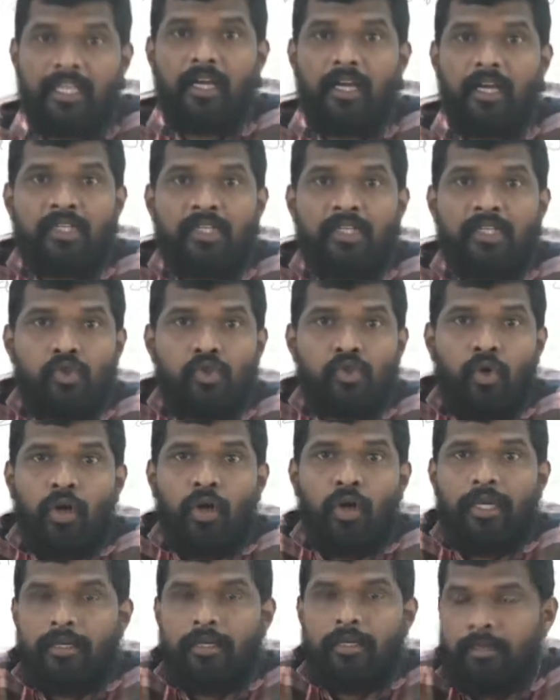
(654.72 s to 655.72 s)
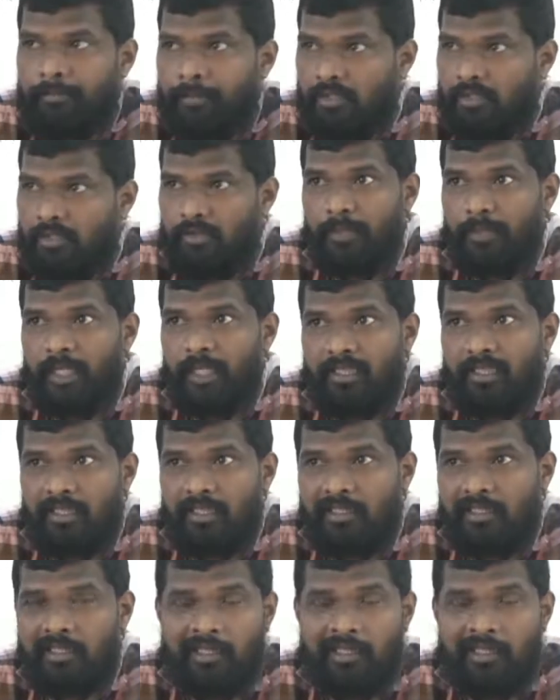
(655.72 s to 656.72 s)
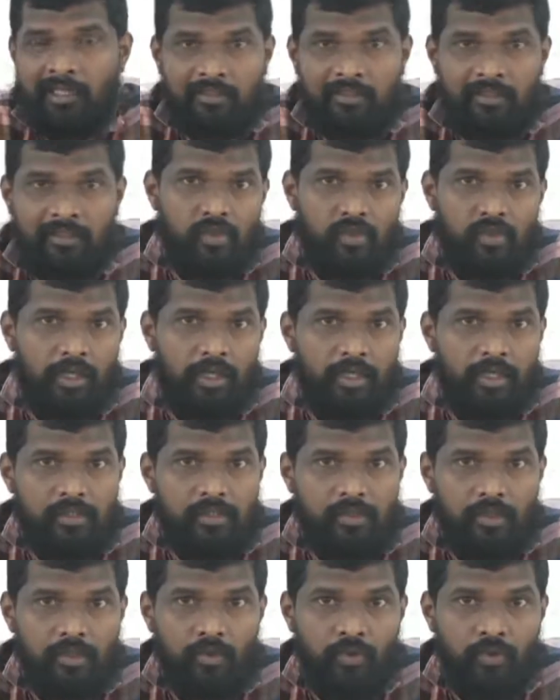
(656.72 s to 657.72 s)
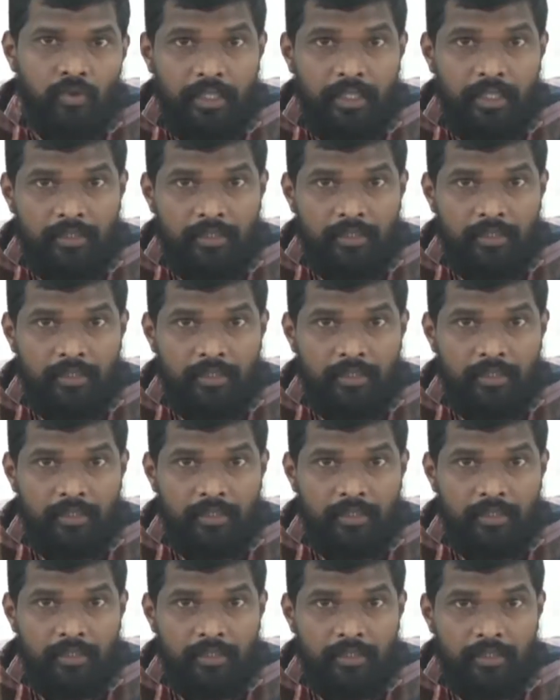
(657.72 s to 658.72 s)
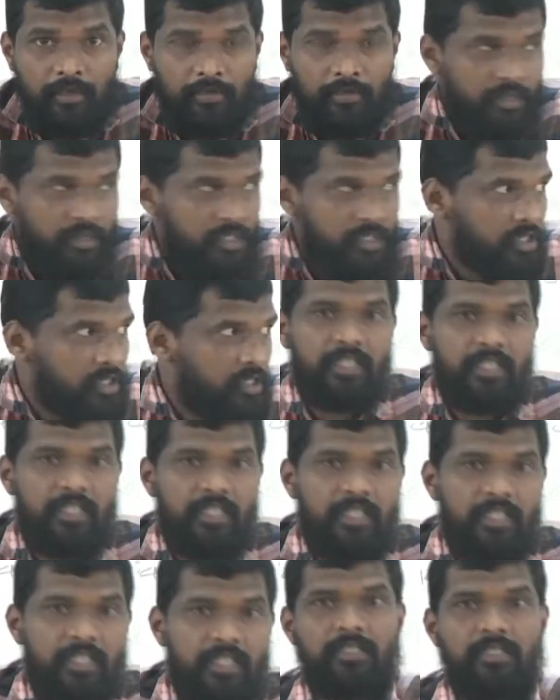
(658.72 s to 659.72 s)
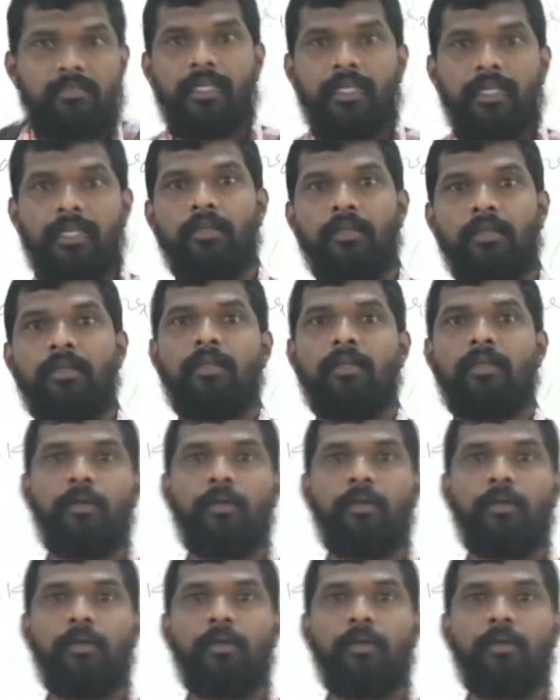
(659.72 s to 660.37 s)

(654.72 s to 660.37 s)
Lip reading: up the soil, means making clear the soils. You know that is first stage is very